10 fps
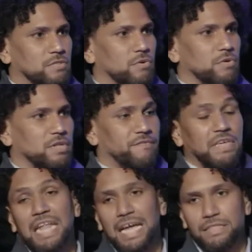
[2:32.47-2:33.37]
or leaving
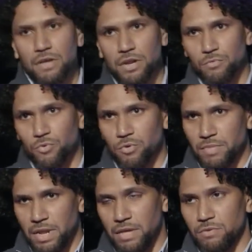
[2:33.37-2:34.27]
lights on in
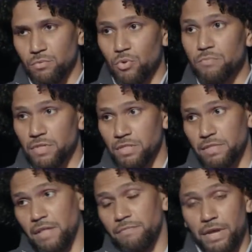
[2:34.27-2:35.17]
rooms
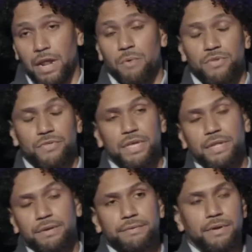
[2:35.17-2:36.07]
that I wasn't in.